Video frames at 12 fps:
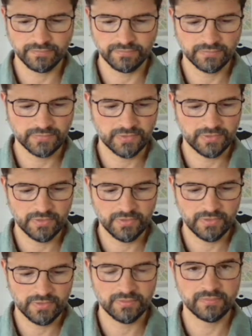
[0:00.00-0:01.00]
Oh,
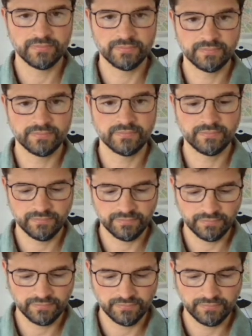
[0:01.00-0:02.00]
so I need to
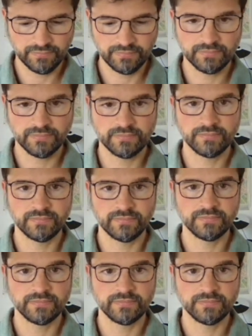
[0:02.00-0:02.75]
import next request?